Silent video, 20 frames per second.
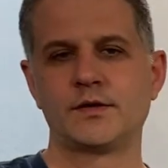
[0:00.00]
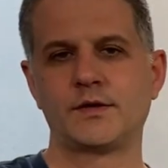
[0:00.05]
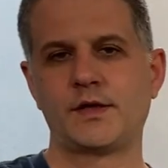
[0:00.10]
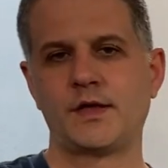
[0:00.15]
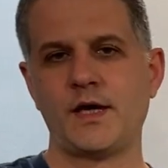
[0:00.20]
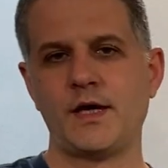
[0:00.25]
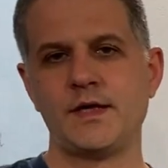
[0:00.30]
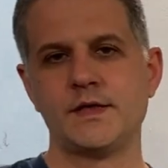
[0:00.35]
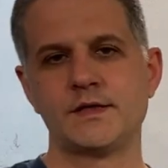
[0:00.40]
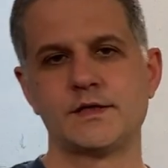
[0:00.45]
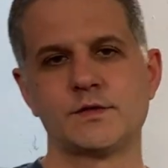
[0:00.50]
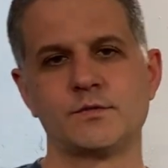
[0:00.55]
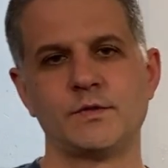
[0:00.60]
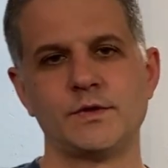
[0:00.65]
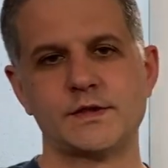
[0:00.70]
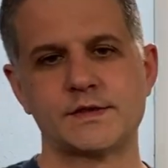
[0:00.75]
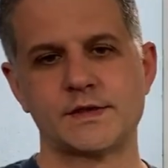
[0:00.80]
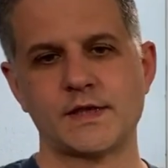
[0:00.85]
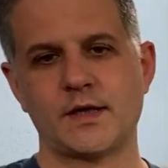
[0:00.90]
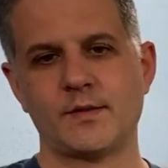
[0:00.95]
case
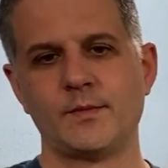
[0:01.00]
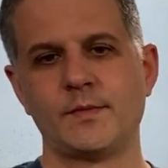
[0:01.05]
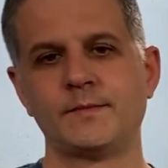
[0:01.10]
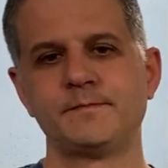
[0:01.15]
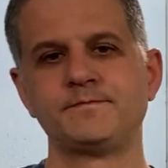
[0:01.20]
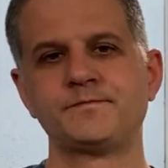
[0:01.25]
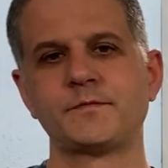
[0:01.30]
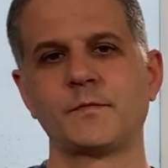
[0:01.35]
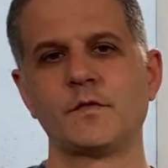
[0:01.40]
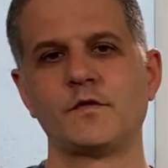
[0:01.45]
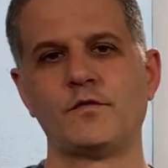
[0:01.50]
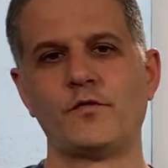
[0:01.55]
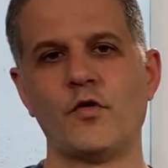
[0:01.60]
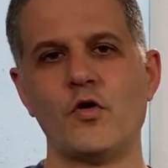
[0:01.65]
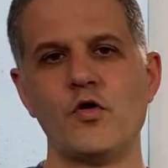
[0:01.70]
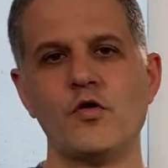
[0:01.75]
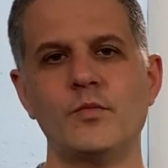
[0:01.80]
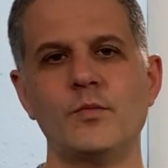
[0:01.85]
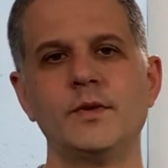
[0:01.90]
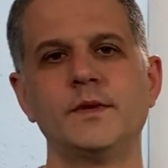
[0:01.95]
with some
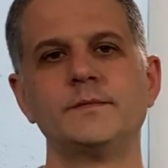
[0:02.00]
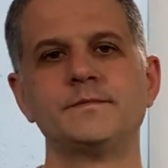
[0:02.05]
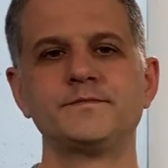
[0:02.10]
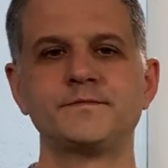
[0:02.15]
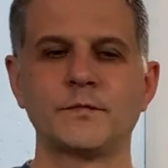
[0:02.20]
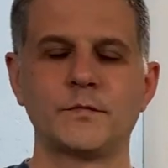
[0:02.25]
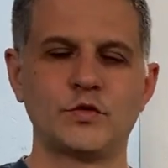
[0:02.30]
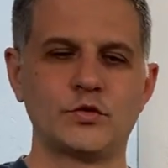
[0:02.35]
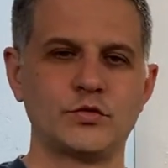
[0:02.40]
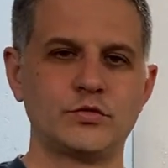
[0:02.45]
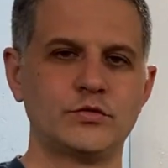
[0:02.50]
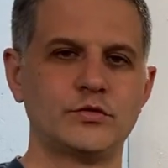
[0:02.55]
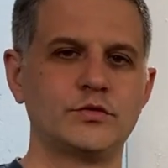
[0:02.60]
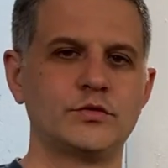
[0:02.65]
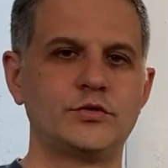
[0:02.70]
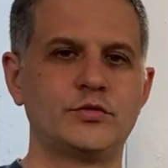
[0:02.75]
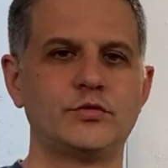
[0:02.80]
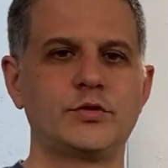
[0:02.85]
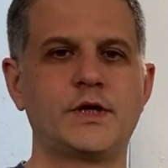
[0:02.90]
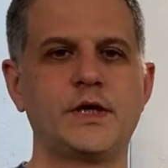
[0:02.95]
foam
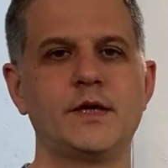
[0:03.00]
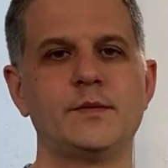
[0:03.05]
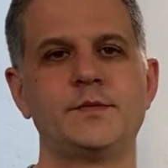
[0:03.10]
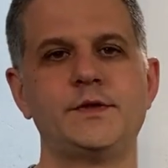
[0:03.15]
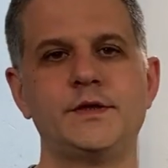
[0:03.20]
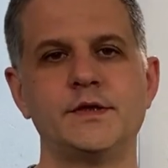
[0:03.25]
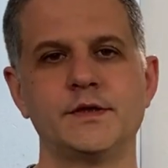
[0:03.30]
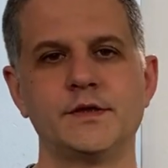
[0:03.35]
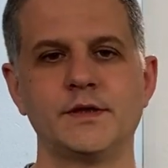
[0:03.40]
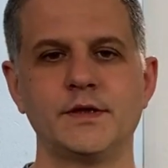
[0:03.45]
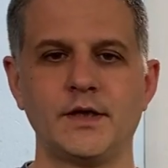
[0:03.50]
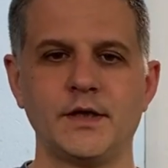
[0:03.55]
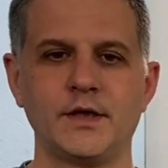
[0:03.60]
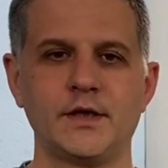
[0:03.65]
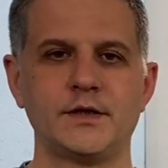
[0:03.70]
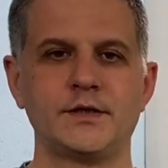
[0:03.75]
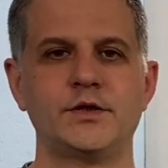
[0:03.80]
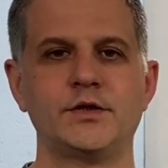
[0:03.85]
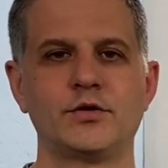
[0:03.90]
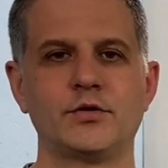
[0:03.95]
to keep the
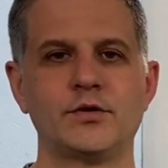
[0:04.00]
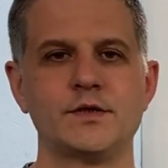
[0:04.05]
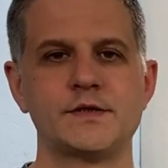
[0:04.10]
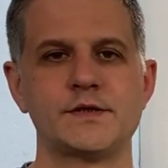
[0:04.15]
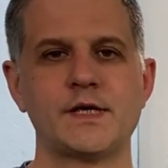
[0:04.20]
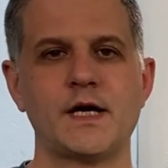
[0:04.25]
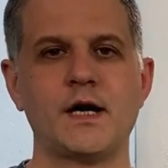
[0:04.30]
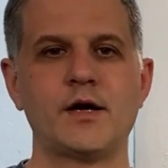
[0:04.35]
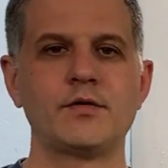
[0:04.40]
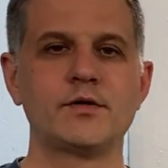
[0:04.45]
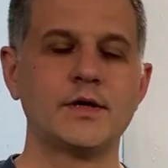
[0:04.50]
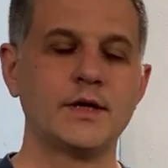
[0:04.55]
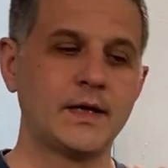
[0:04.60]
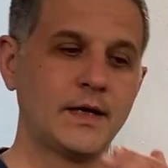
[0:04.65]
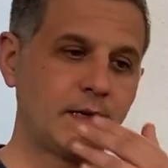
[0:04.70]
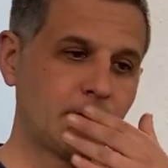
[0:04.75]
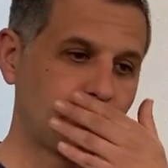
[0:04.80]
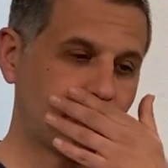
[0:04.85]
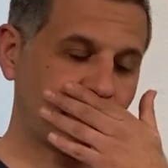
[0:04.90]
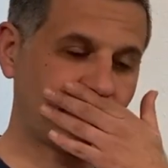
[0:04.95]
noise down,
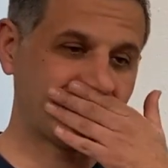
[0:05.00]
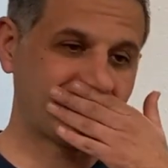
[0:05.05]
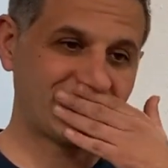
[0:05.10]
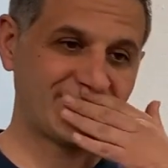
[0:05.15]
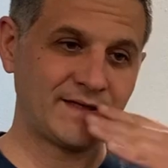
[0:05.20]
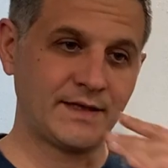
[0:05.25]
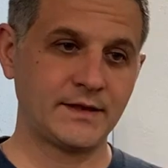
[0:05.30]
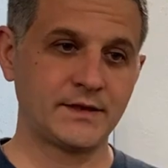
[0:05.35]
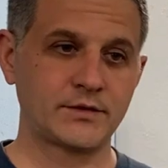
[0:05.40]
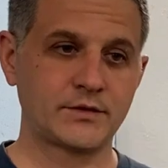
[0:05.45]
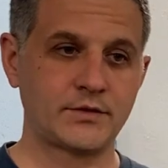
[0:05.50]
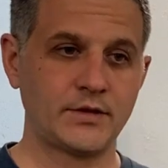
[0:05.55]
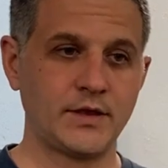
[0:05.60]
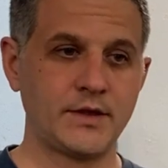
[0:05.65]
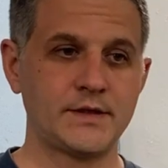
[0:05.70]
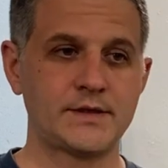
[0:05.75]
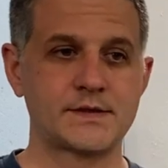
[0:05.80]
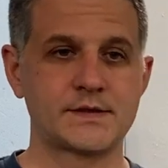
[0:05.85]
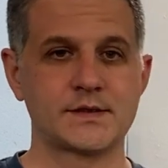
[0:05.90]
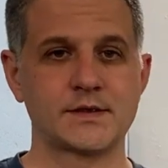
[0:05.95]
but that
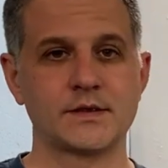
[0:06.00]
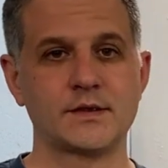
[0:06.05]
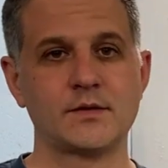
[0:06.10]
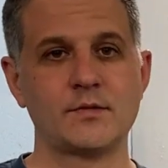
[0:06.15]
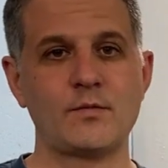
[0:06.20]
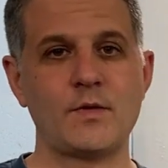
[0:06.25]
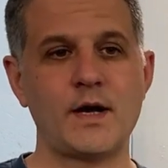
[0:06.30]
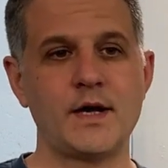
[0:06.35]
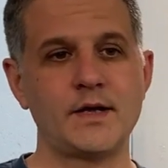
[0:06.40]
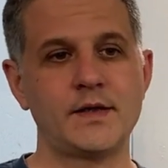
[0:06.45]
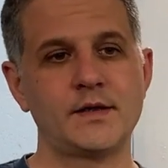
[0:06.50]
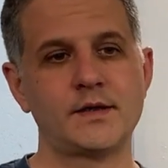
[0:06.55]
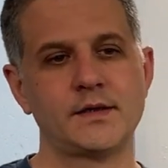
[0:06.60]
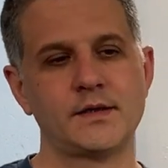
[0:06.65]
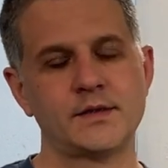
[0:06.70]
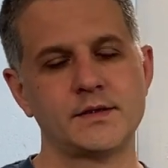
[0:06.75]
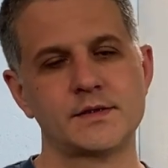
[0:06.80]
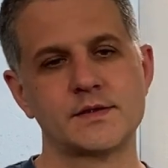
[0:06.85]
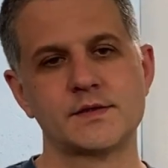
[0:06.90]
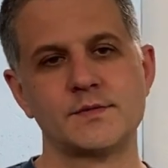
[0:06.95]
creates one
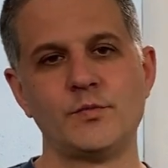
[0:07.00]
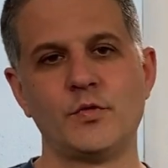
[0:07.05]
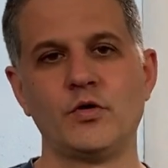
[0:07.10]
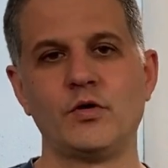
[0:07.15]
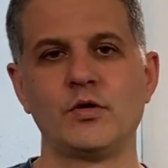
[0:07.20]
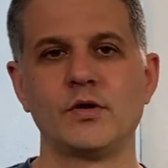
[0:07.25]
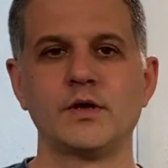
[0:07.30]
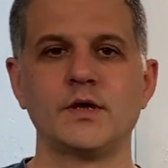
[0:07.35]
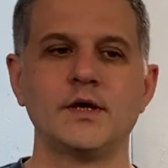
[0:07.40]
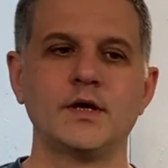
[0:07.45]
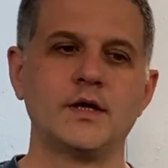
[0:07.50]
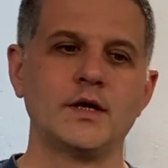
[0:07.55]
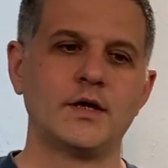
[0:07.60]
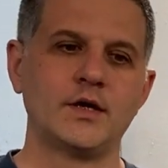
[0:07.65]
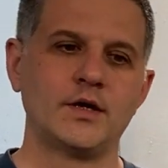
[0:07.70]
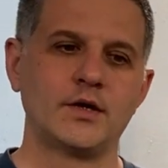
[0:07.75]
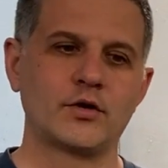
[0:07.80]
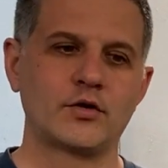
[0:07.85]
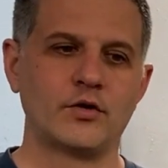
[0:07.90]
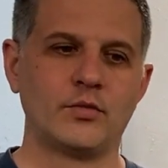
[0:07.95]
small
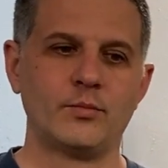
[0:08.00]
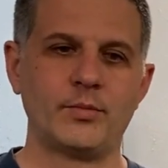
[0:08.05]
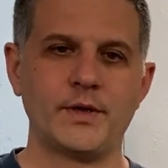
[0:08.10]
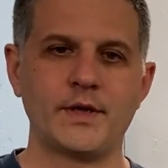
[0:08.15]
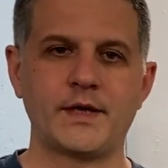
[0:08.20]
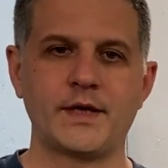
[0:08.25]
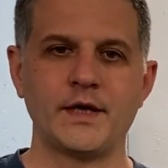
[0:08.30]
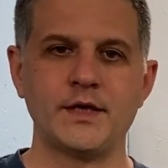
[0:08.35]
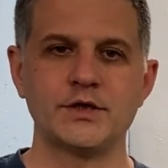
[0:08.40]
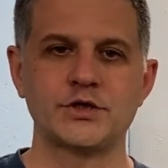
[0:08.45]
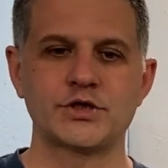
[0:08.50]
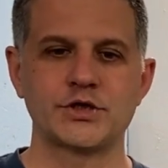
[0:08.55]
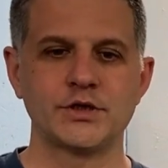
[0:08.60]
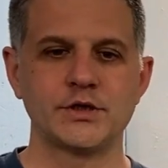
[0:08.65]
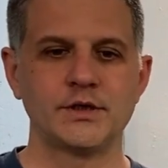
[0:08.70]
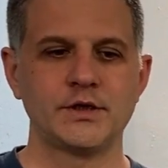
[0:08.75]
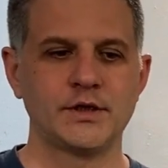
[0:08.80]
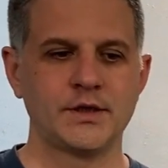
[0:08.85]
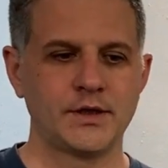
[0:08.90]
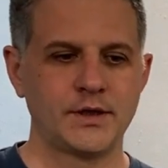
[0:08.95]

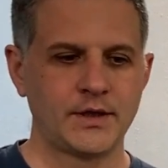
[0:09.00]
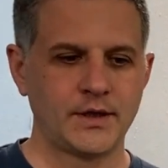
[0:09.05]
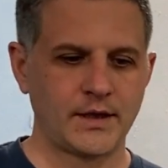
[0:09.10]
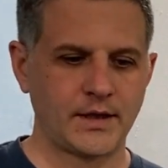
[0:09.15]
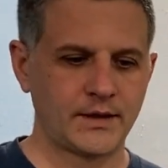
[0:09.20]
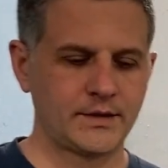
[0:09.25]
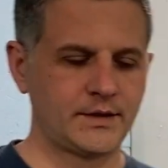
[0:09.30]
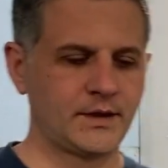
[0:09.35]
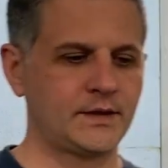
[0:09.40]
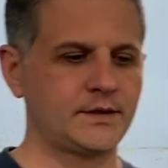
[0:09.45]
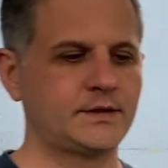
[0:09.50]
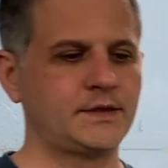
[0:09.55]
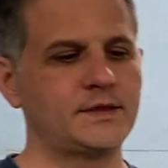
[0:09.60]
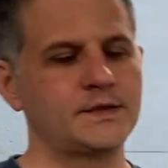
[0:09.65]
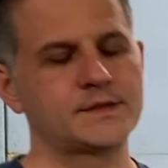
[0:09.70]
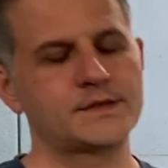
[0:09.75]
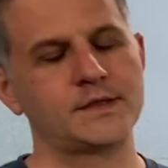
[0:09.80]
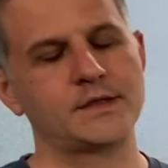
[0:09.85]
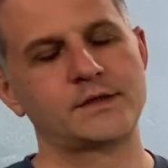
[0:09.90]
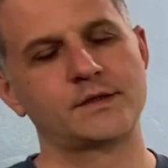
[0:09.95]
complication, and that
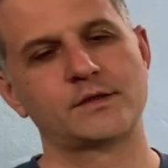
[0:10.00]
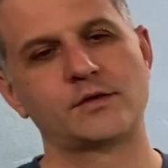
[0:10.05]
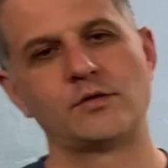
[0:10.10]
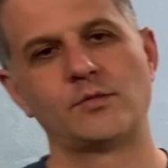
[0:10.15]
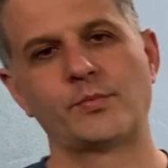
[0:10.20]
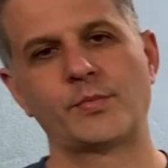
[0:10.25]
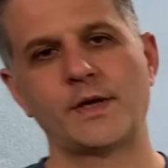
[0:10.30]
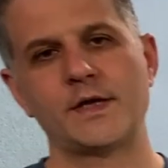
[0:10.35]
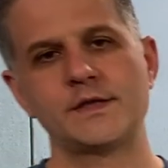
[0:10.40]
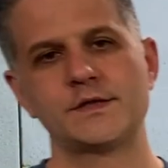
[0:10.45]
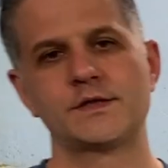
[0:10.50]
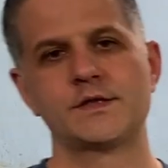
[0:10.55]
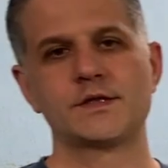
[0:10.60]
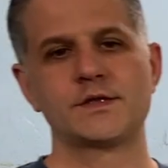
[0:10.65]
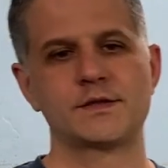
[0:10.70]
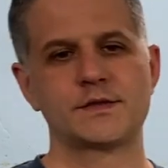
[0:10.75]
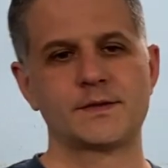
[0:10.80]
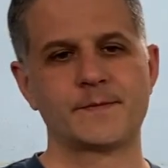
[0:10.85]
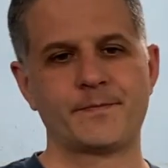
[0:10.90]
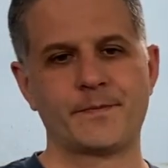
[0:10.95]
is that
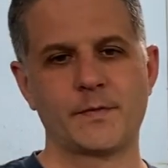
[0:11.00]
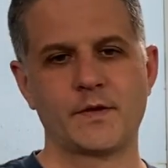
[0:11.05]
compressors,